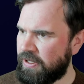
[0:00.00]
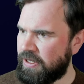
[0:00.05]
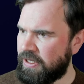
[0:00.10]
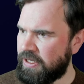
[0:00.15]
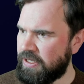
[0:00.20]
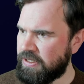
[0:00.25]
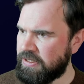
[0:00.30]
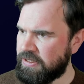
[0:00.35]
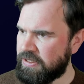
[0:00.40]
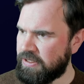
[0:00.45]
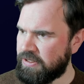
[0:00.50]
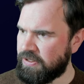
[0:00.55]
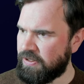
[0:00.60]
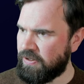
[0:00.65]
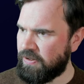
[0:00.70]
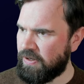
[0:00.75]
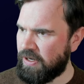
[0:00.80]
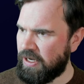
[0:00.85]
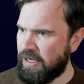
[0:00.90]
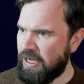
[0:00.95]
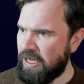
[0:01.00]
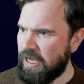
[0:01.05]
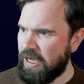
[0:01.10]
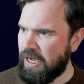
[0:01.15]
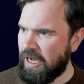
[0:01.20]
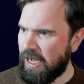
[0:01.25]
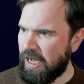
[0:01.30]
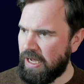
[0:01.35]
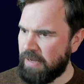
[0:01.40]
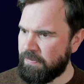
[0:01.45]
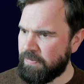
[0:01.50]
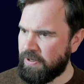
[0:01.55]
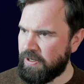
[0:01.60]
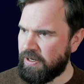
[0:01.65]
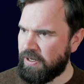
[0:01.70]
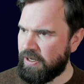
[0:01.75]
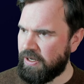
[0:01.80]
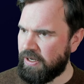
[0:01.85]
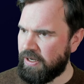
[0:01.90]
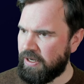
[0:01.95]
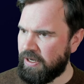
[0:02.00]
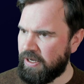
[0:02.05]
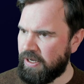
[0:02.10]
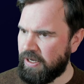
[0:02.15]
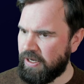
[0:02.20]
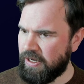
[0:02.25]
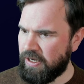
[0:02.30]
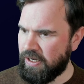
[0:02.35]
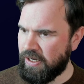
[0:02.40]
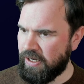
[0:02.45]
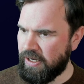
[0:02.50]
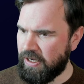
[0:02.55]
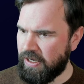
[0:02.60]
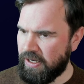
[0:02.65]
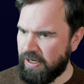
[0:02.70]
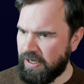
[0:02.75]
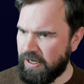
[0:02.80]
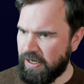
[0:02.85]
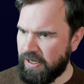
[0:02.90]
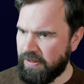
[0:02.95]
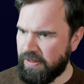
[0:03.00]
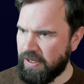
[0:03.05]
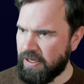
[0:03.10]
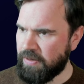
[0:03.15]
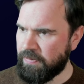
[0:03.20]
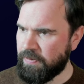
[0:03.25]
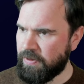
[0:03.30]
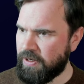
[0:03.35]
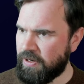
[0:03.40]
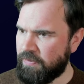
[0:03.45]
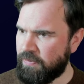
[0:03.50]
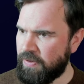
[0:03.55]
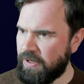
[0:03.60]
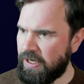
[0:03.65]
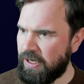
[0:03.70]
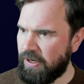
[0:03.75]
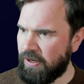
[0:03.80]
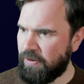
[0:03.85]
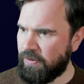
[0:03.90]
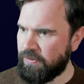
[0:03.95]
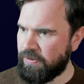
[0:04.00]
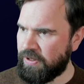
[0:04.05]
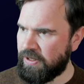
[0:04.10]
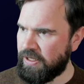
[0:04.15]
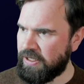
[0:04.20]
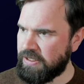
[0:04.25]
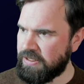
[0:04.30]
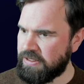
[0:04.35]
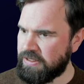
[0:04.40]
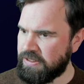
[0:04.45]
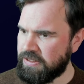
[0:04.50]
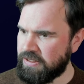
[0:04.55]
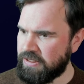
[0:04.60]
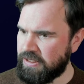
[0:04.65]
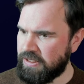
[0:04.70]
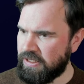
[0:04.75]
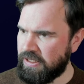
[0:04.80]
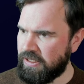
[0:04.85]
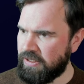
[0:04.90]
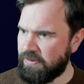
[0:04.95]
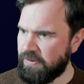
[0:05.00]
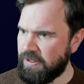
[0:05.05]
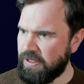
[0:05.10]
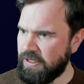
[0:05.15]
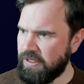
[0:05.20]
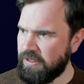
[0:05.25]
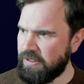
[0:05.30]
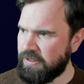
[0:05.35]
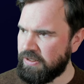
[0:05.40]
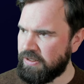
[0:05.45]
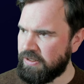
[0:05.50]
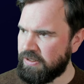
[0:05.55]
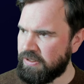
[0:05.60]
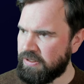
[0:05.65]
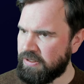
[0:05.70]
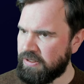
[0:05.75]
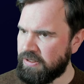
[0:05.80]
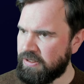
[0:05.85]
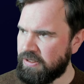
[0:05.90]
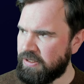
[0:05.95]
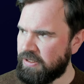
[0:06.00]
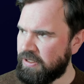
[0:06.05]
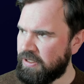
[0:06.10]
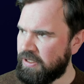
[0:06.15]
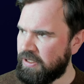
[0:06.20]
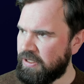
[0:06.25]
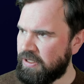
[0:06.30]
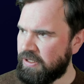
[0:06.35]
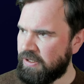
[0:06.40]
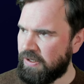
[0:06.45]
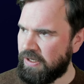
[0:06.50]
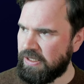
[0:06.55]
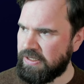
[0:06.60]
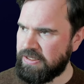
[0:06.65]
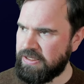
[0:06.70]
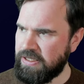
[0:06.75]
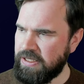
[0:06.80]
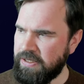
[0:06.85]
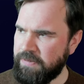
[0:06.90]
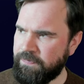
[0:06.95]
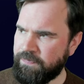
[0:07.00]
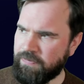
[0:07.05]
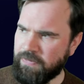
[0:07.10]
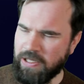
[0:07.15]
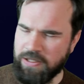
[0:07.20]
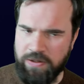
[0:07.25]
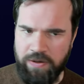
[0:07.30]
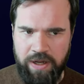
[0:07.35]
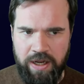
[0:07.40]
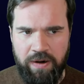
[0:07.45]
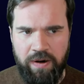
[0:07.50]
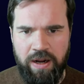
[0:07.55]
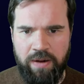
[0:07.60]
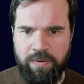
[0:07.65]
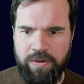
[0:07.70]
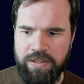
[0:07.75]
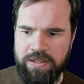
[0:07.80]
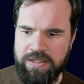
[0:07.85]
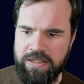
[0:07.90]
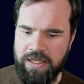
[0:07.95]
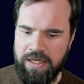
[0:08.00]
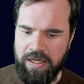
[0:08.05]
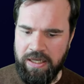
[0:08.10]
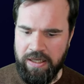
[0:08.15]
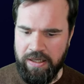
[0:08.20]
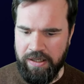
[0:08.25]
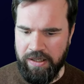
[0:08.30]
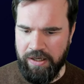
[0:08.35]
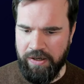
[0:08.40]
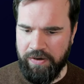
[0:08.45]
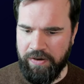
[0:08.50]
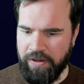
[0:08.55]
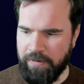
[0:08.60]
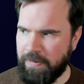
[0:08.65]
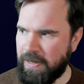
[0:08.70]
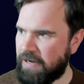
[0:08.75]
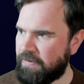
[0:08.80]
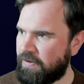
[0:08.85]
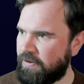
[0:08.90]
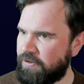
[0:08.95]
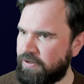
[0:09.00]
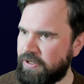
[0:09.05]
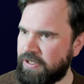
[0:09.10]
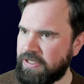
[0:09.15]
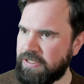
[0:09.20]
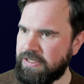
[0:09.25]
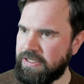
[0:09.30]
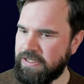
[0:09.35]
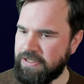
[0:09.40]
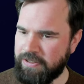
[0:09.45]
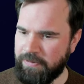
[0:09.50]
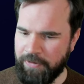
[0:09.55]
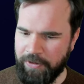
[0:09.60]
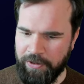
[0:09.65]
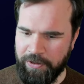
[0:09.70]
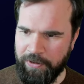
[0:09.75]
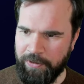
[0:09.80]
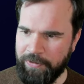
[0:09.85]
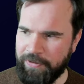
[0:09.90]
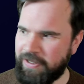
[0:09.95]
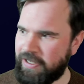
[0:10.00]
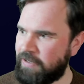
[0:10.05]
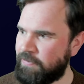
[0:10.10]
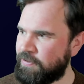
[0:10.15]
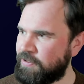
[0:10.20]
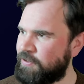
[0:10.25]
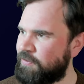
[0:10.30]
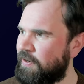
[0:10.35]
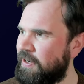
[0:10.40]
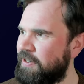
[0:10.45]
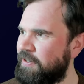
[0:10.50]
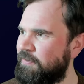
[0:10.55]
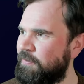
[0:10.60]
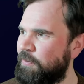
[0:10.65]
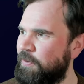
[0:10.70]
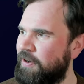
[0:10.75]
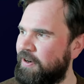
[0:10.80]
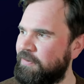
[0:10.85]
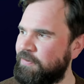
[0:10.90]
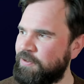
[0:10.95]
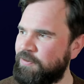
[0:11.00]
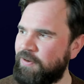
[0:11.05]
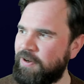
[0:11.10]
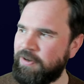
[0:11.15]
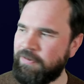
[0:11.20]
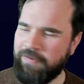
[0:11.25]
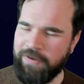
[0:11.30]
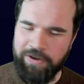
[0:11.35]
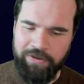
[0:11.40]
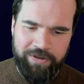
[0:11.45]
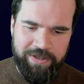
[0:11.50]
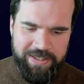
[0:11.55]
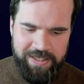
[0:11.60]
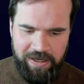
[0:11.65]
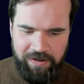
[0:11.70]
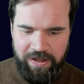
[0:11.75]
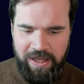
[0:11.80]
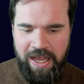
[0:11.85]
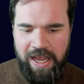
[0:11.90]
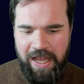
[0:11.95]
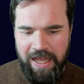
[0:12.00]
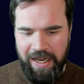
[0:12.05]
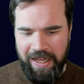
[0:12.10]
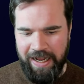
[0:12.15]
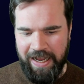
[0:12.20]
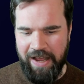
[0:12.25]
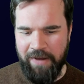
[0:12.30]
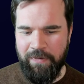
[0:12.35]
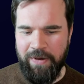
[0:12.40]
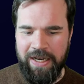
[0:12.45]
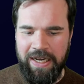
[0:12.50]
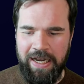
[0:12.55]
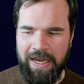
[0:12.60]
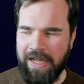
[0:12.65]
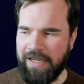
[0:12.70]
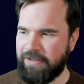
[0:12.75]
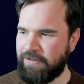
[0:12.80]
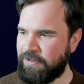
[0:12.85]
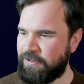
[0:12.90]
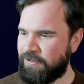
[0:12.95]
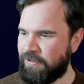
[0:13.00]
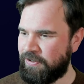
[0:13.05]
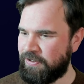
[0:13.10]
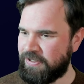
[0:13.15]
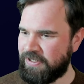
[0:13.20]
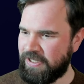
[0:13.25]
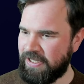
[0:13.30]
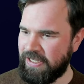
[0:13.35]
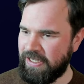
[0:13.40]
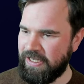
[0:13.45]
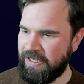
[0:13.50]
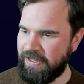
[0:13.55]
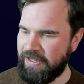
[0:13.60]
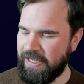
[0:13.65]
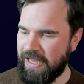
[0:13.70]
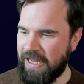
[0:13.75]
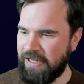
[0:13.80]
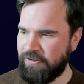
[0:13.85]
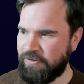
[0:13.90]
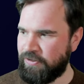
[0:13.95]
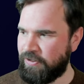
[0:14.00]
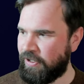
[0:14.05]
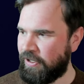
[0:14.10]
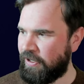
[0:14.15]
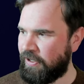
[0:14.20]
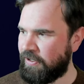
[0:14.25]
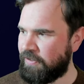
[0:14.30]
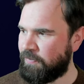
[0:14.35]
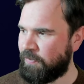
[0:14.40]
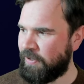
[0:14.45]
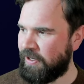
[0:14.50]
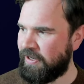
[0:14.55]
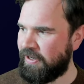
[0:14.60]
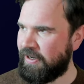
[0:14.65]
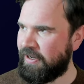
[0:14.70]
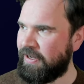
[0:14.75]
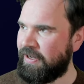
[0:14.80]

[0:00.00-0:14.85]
this, so I'm gonna I think I'm gonna reload this anyway. Let's see. So here I was here in the background you can see some of the code that I was trying to figure this out. Like I really like to search the engine a lot when